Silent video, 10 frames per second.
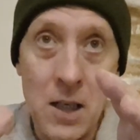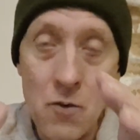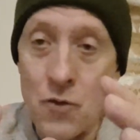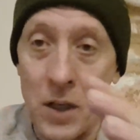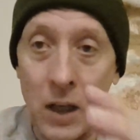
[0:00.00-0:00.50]

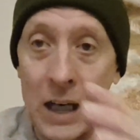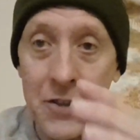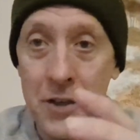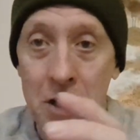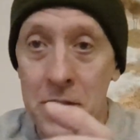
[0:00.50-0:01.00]

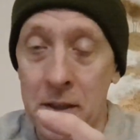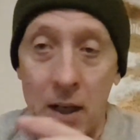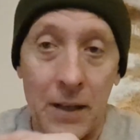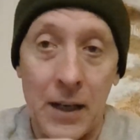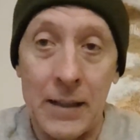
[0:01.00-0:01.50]
relaxation at
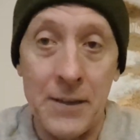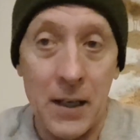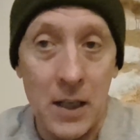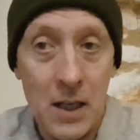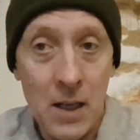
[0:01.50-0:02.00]
the end
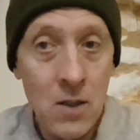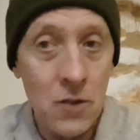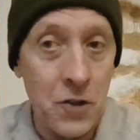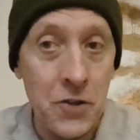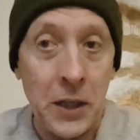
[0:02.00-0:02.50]
there,
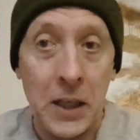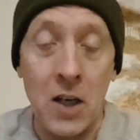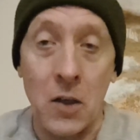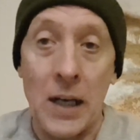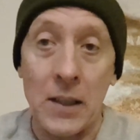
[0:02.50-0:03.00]
just to
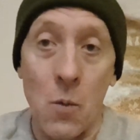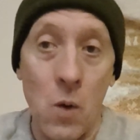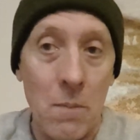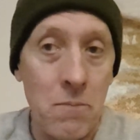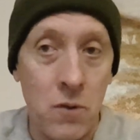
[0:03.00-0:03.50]
crack the
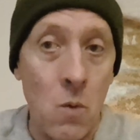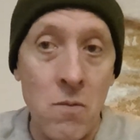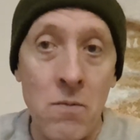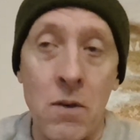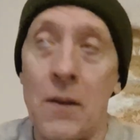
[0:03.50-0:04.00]
whip,
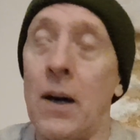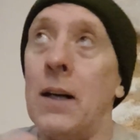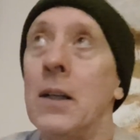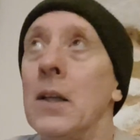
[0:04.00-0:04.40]
boom, like that.